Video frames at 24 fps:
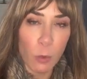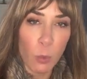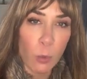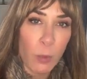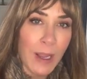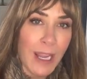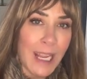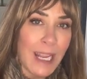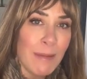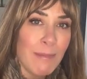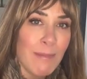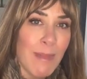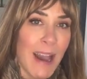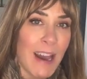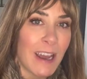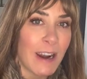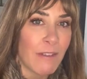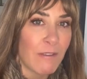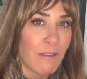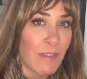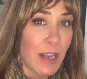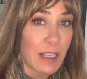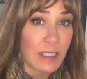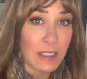We
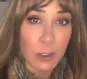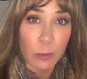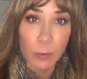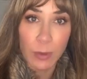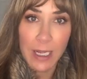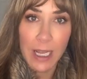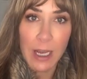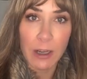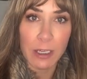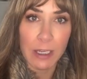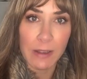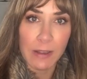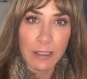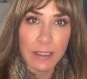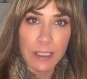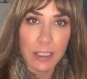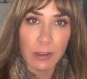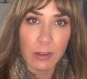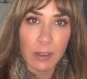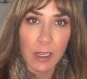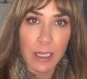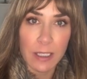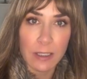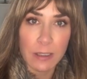manifest the reality that's
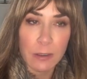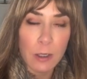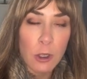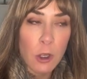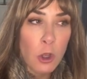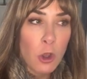here, guys.